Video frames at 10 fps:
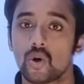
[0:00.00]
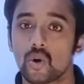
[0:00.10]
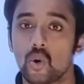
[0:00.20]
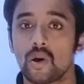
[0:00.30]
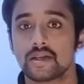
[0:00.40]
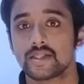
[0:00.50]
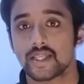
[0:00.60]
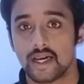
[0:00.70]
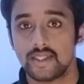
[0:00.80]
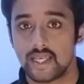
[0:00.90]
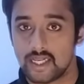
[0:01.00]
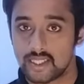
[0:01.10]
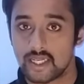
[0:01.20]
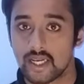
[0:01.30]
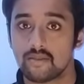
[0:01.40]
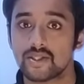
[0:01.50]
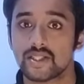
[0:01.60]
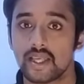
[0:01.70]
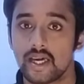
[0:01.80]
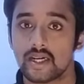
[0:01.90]
grow in size as it comes
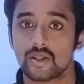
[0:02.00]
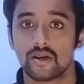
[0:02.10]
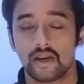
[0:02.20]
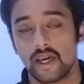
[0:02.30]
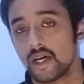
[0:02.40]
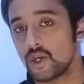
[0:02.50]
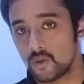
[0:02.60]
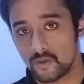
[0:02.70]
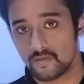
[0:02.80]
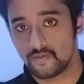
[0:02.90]
near you.